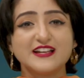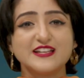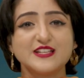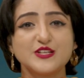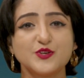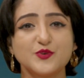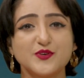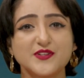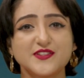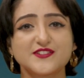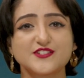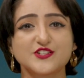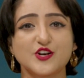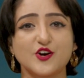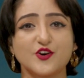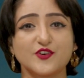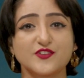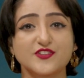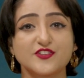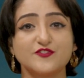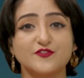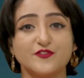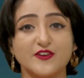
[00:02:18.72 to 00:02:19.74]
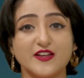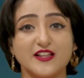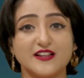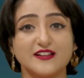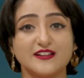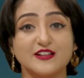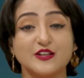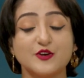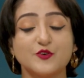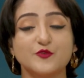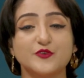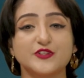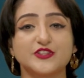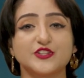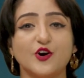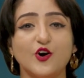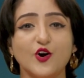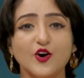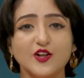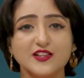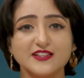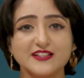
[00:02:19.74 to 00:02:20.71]
US stocks fell, with
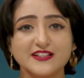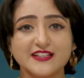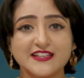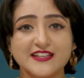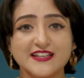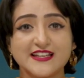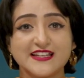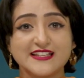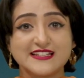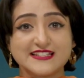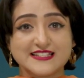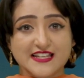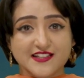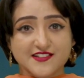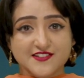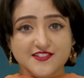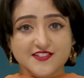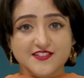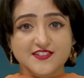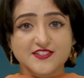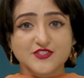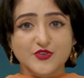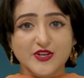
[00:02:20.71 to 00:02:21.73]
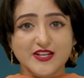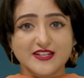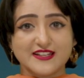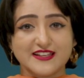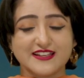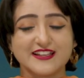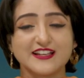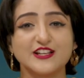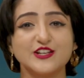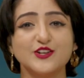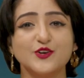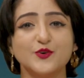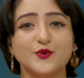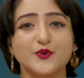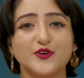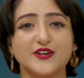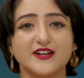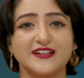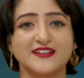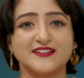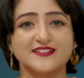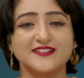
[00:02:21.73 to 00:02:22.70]
all the key indexes trading
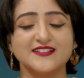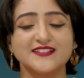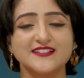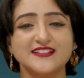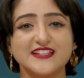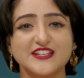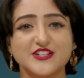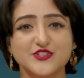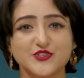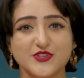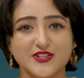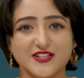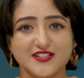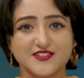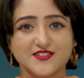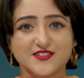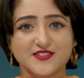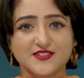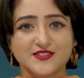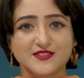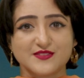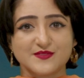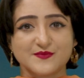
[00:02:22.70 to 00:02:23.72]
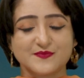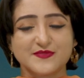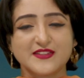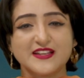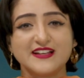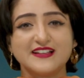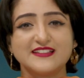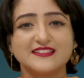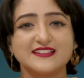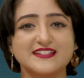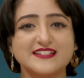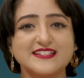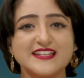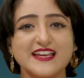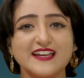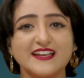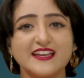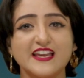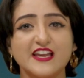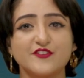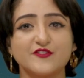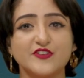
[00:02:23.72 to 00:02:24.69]
lower in early trades. The
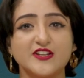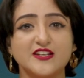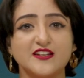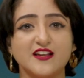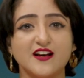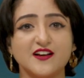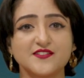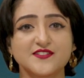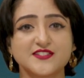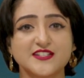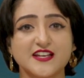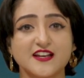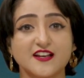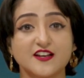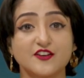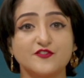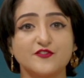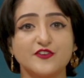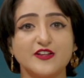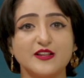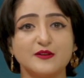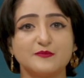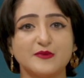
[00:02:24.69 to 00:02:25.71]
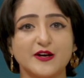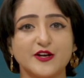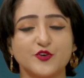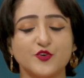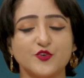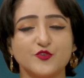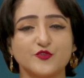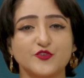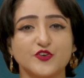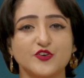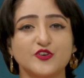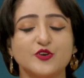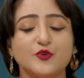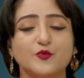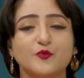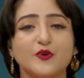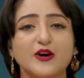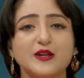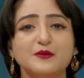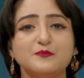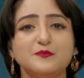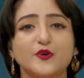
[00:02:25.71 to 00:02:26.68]
tech-heavy Nasdaq fell by over
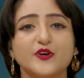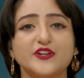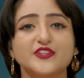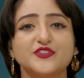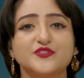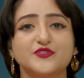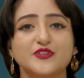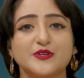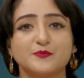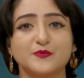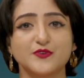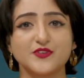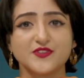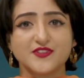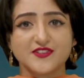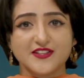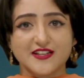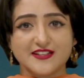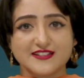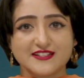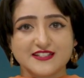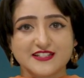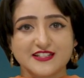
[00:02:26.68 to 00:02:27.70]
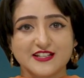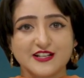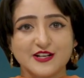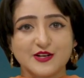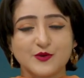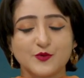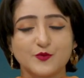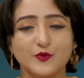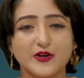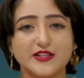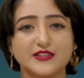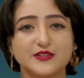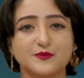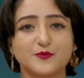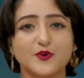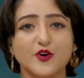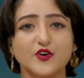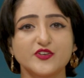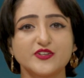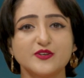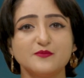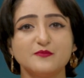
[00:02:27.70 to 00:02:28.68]
1.3%, while the
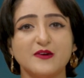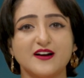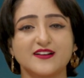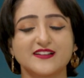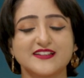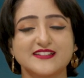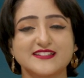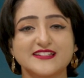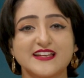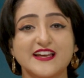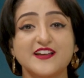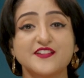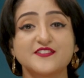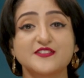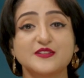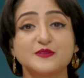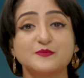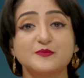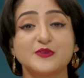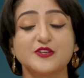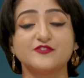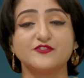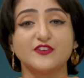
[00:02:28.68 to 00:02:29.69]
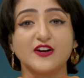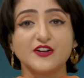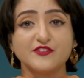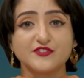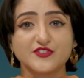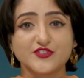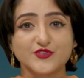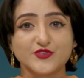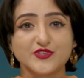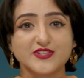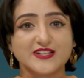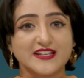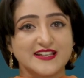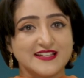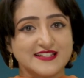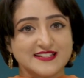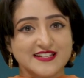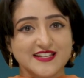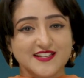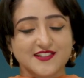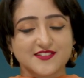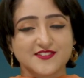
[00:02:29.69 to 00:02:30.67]
broader market S&P 500
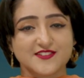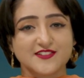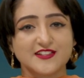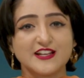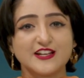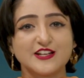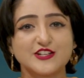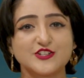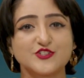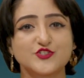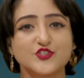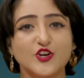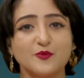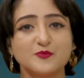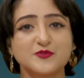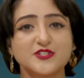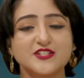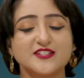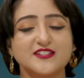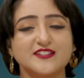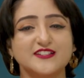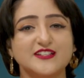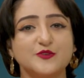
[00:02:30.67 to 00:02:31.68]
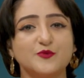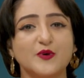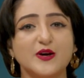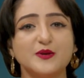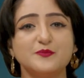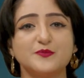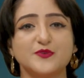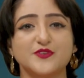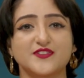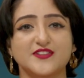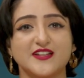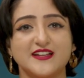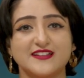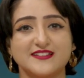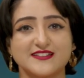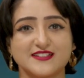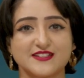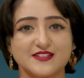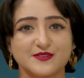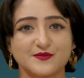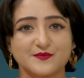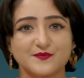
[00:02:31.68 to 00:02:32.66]
index dropped nearly
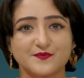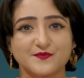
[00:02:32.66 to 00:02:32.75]
1%.